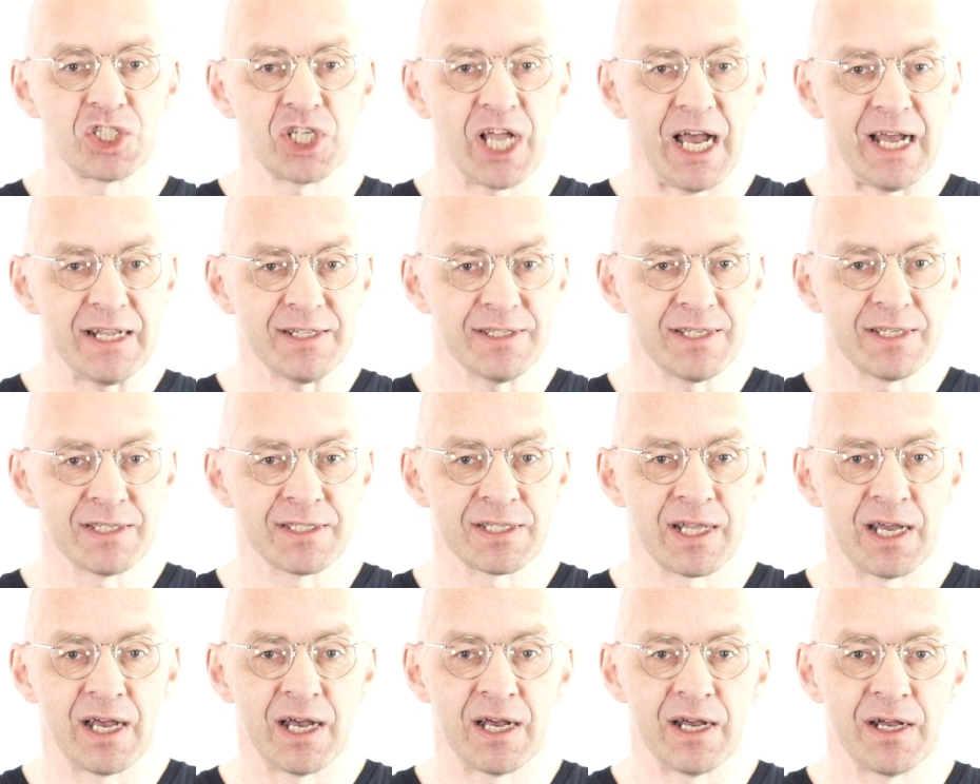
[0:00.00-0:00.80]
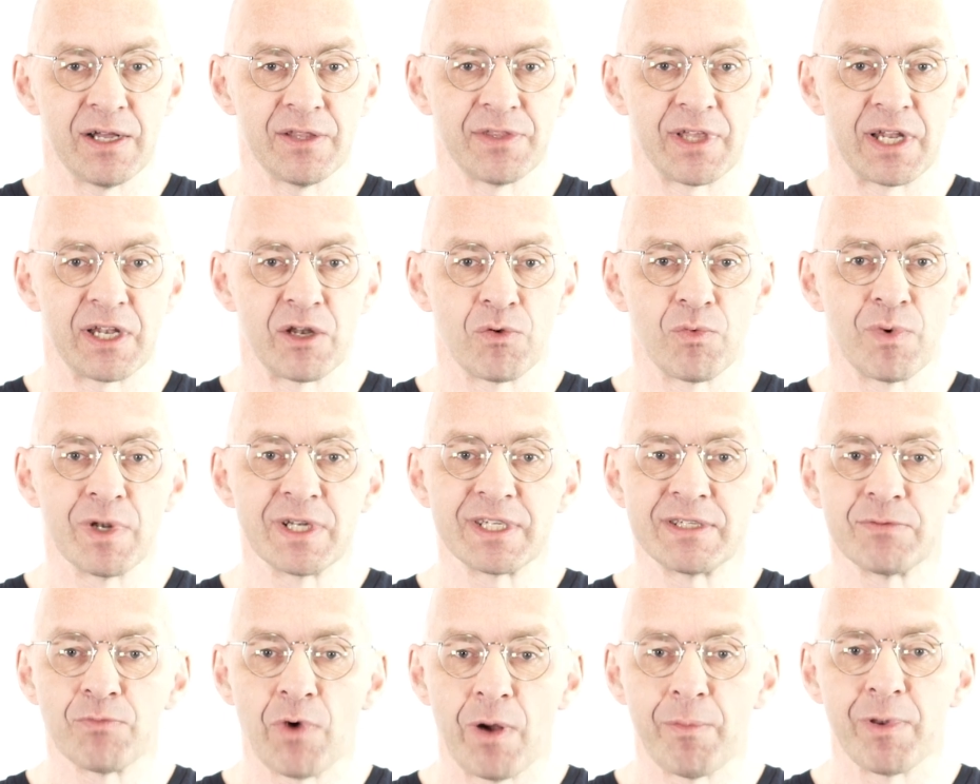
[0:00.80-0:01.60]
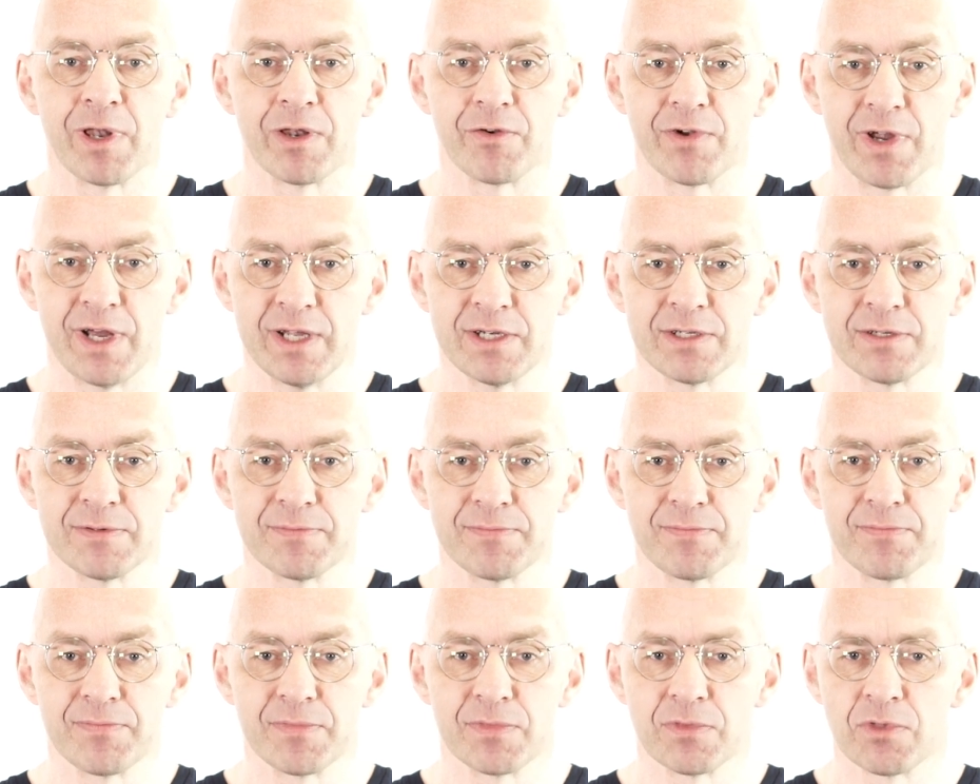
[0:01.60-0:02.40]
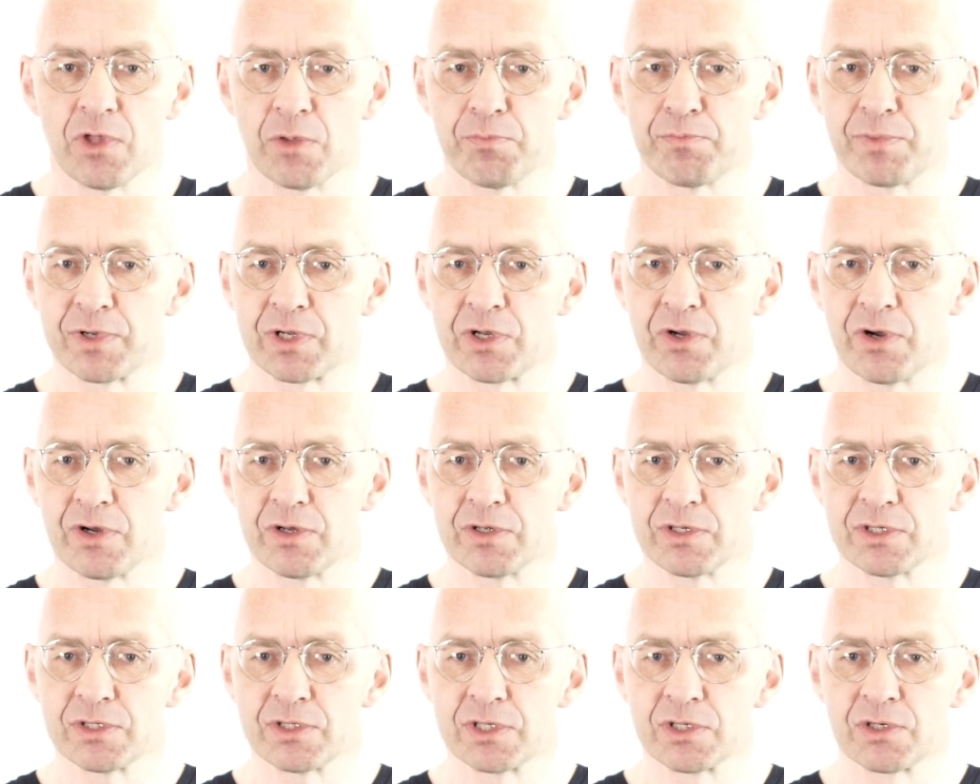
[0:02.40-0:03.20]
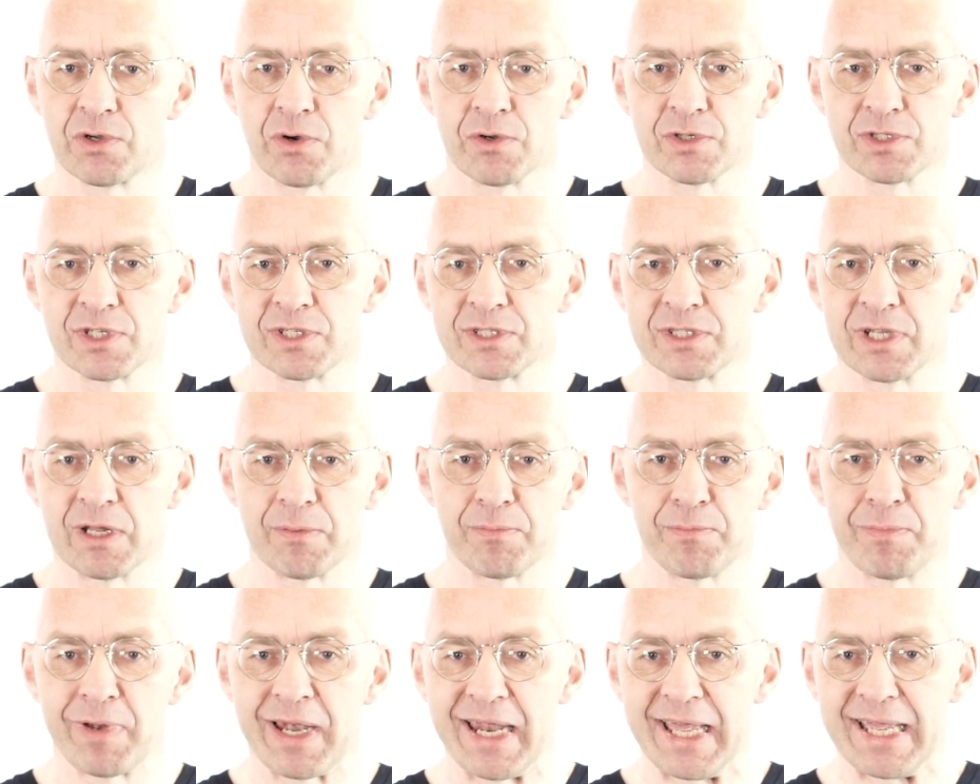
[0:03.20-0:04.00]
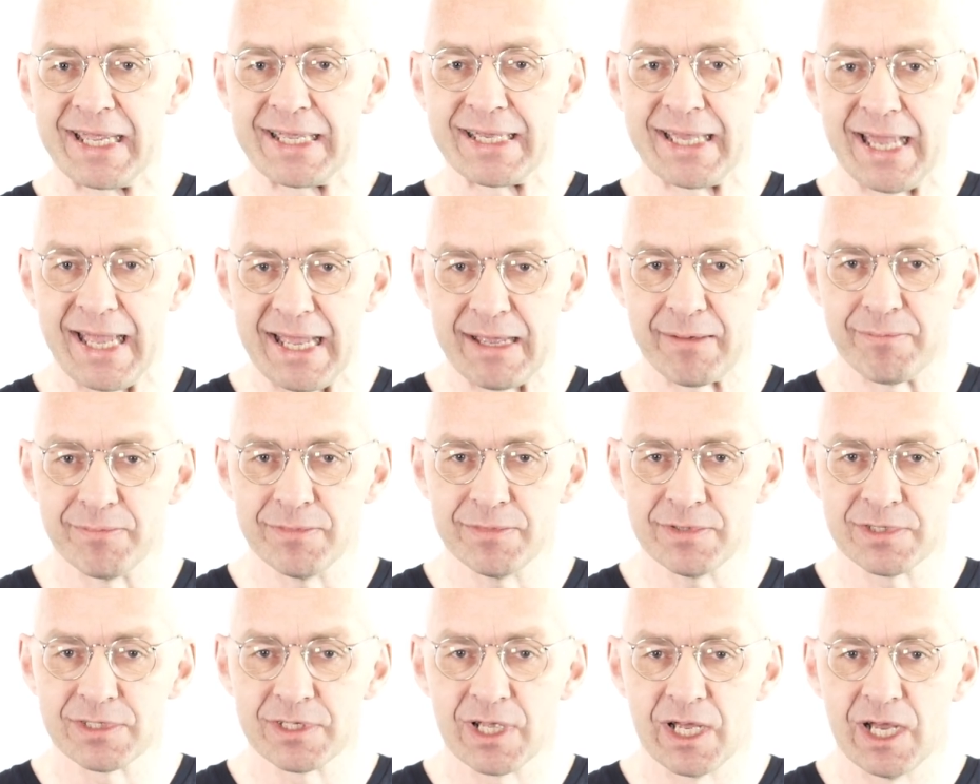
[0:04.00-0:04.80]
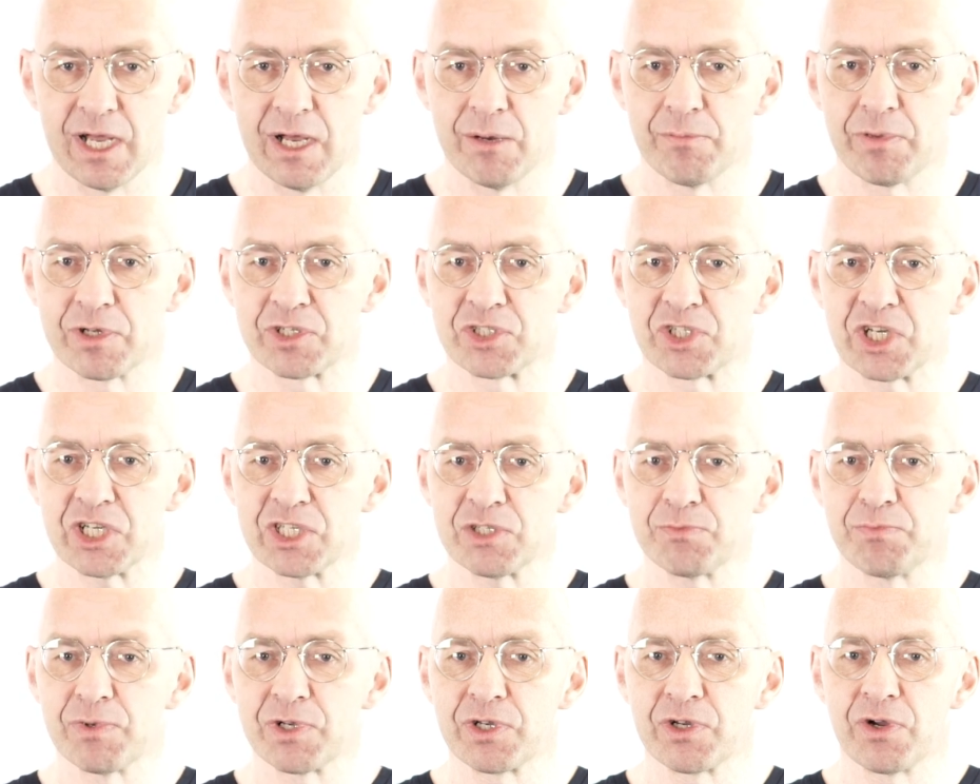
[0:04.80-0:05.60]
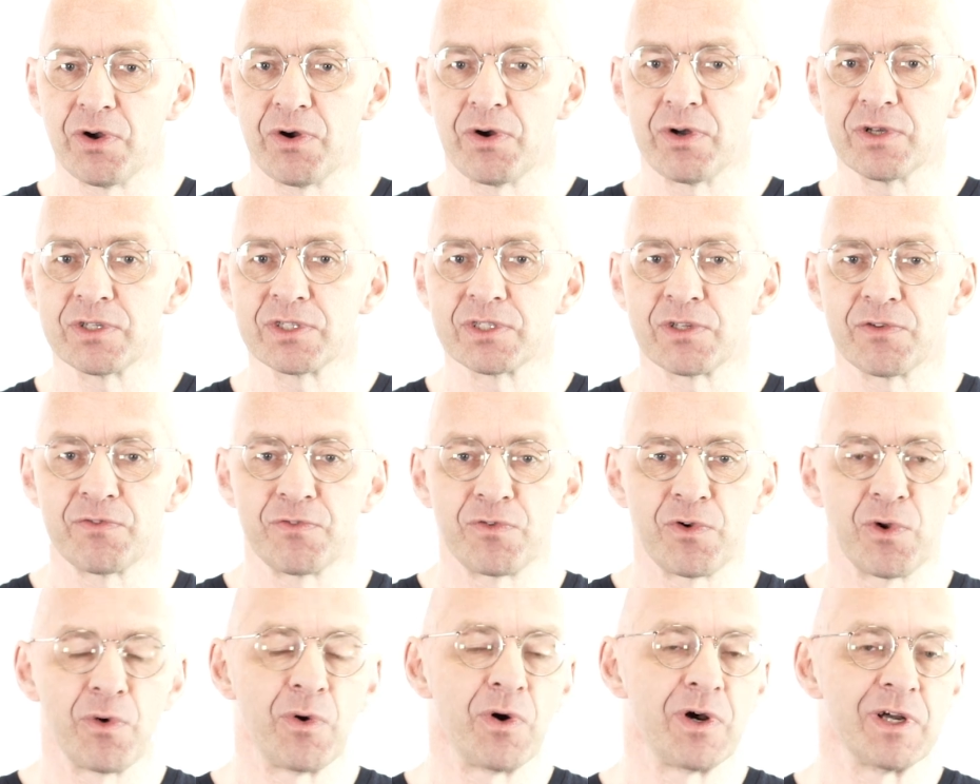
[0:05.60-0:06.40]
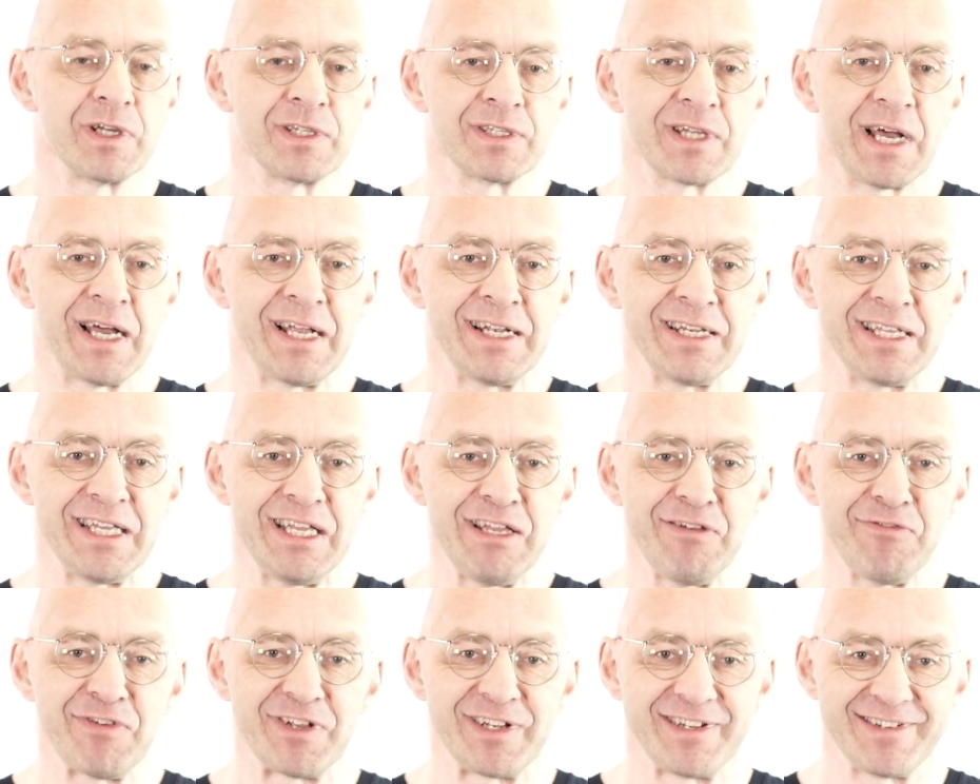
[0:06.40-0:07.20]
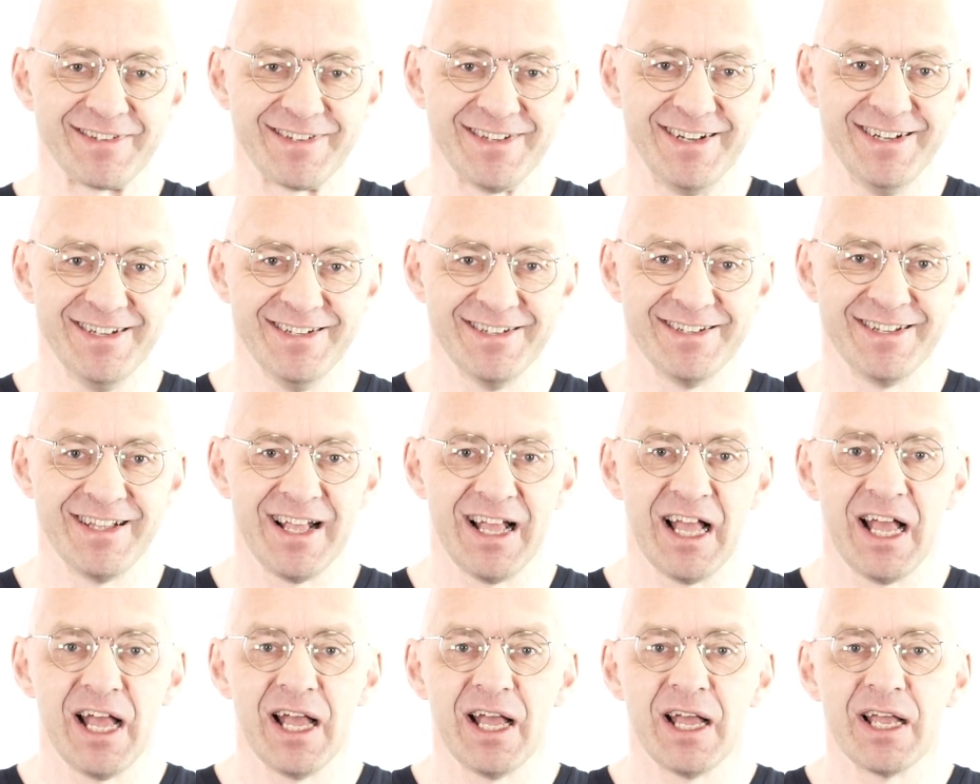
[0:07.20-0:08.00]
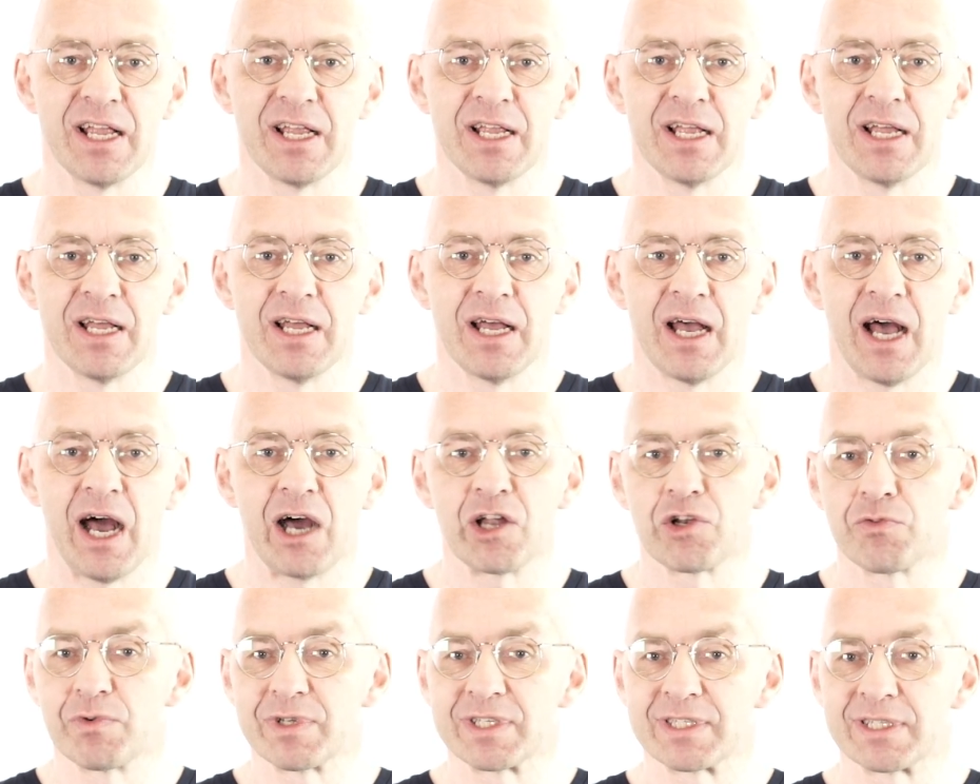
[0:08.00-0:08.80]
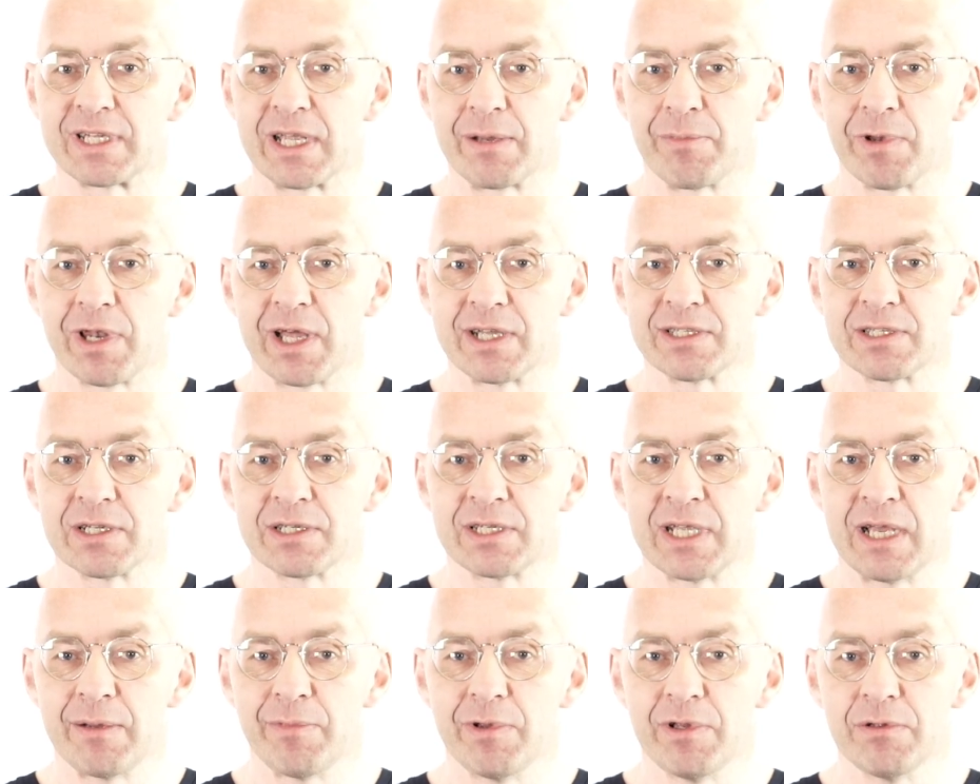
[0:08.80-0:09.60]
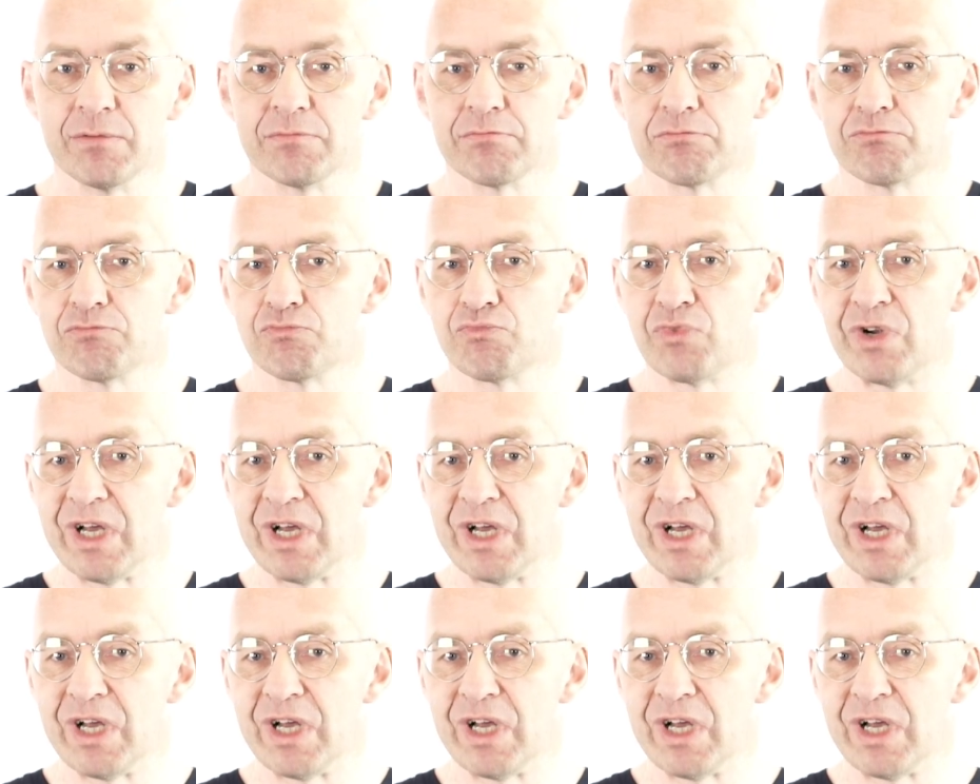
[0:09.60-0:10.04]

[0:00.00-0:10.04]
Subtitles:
Chances are that it will wobble, right? Not because the ghost is still playing games, but just because the floor is uneven. How do we stabilize a table?